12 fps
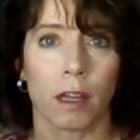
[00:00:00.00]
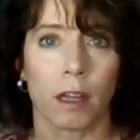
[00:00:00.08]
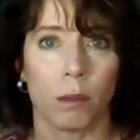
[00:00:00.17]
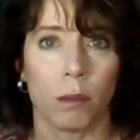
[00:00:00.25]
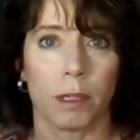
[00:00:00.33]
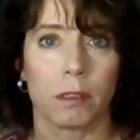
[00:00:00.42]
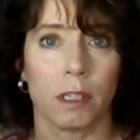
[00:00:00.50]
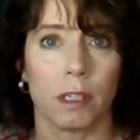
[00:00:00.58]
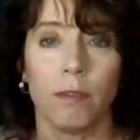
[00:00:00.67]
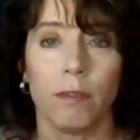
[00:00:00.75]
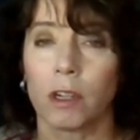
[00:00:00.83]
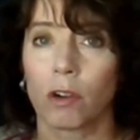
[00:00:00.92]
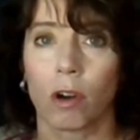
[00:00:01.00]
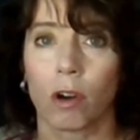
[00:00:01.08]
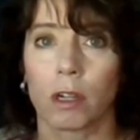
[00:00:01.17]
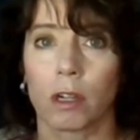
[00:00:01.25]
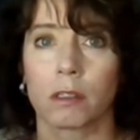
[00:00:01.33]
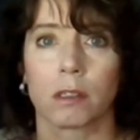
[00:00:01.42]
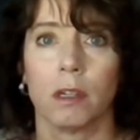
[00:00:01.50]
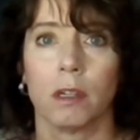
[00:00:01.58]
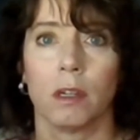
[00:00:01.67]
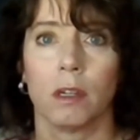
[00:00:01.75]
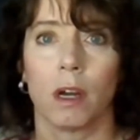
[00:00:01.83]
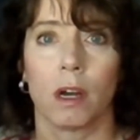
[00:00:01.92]
documents, even across
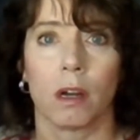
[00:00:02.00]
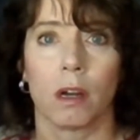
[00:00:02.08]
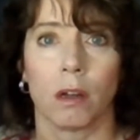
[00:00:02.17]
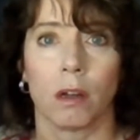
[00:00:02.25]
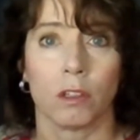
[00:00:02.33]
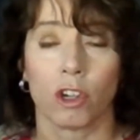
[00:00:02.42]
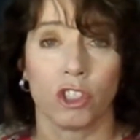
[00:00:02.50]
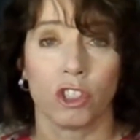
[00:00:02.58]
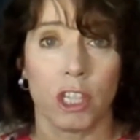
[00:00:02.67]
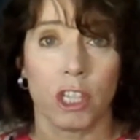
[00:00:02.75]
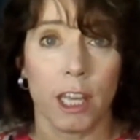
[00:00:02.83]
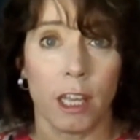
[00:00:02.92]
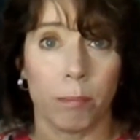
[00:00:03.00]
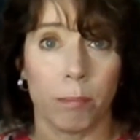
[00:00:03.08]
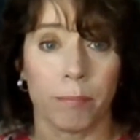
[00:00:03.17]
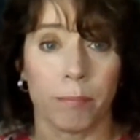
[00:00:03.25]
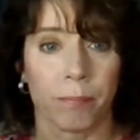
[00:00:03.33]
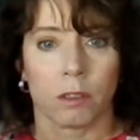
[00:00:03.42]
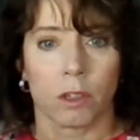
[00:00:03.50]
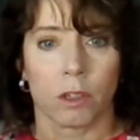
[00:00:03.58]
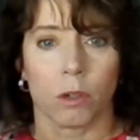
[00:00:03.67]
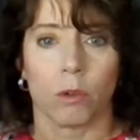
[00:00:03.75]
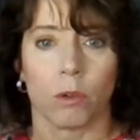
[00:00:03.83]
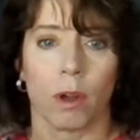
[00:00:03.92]
a large team.
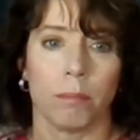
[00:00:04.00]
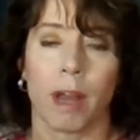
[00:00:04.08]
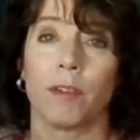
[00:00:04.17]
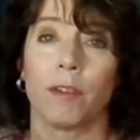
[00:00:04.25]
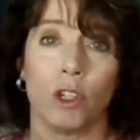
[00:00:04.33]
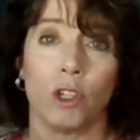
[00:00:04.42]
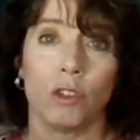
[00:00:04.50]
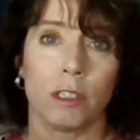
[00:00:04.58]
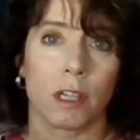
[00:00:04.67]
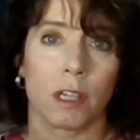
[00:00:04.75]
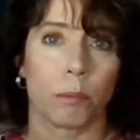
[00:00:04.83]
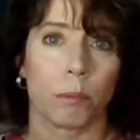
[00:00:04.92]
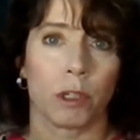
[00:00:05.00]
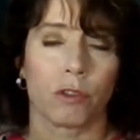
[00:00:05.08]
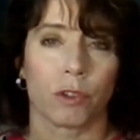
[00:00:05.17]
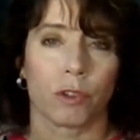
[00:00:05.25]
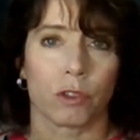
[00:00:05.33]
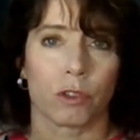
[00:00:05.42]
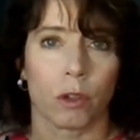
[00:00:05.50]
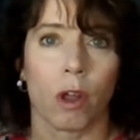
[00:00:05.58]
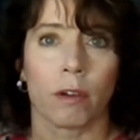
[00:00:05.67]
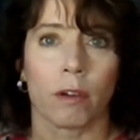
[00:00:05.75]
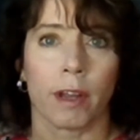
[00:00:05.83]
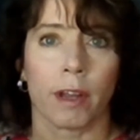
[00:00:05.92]
So having used these templates for so
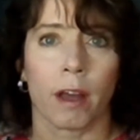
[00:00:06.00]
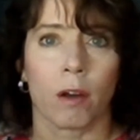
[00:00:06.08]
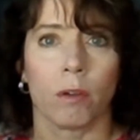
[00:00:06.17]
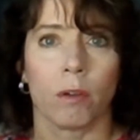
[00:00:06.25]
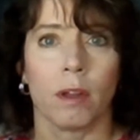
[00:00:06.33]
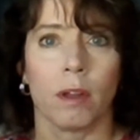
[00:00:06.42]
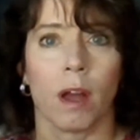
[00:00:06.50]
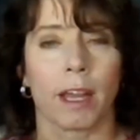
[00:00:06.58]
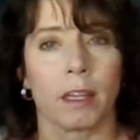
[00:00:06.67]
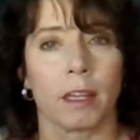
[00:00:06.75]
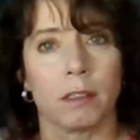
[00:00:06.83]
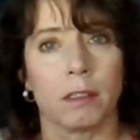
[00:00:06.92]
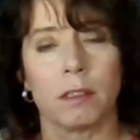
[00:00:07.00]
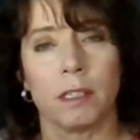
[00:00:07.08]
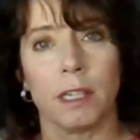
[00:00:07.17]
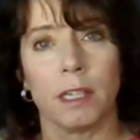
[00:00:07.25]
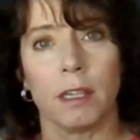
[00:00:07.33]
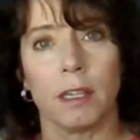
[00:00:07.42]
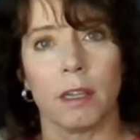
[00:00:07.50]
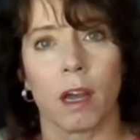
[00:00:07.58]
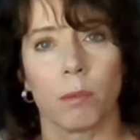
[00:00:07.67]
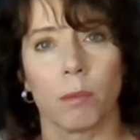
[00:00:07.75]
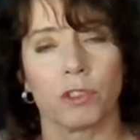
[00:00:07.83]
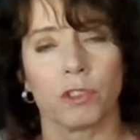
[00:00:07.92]
long now, I can see
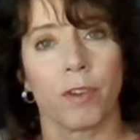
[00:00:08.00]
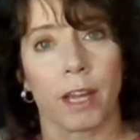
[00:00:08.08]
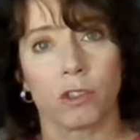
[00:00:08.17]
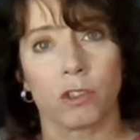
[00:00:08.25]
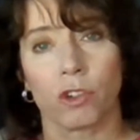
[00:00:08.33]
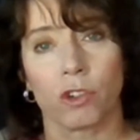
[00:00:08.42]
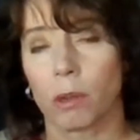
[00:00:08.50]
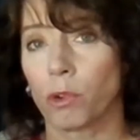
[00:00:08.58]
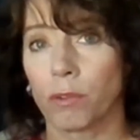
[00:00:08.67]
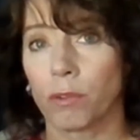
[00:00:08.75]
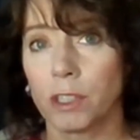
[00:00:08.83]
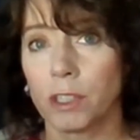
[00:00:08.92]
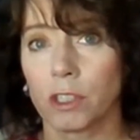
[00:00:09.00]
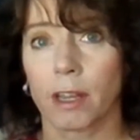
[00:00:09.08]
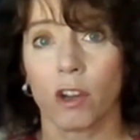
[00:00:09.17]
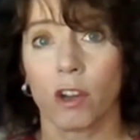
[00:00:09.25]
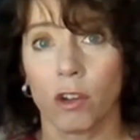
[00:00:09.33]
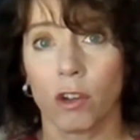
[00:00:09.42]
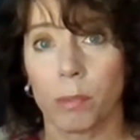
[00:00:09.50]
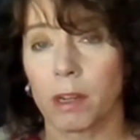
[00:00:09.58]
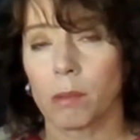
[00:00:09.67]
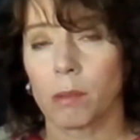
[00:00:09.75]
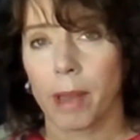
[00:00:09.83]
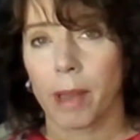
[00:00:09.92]
how much faster and more efficient I could have
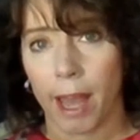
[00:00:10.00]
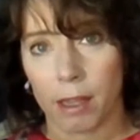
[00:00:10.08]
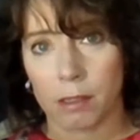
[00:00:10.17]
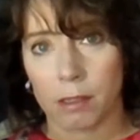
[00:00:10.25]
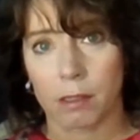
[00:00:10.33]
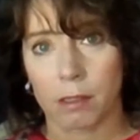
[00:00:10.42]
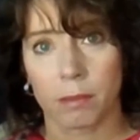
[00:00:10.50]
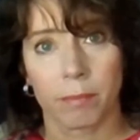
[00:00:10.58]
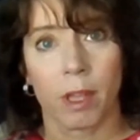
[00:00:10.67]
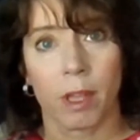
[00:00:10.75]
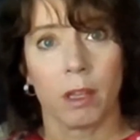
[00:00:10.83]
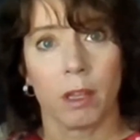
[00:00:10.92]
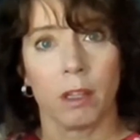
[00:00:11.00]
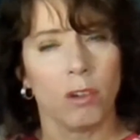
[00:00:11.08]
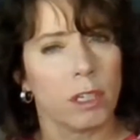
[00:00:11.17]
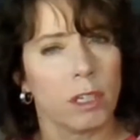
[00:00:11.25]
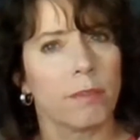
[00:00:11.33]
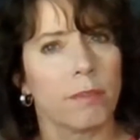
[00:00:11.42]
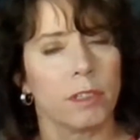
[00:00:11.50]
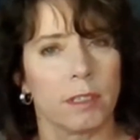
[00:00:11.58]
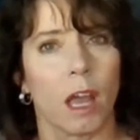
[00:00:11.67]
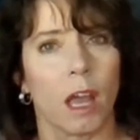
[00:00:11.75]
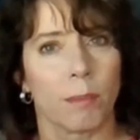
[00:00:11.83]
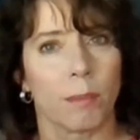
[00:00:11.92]
been in the past. You could definitely
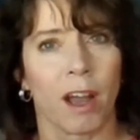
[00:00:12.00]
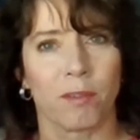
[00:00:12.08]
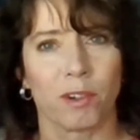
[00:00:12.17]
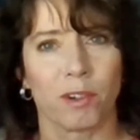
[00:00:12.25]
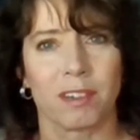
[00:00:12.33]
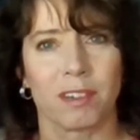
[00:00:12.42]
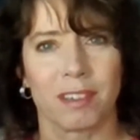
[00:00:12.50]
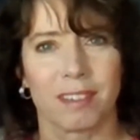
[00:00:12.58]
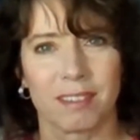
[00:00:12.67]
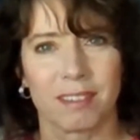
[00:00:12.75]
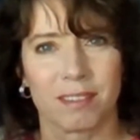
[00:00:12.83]
say I'm a convert.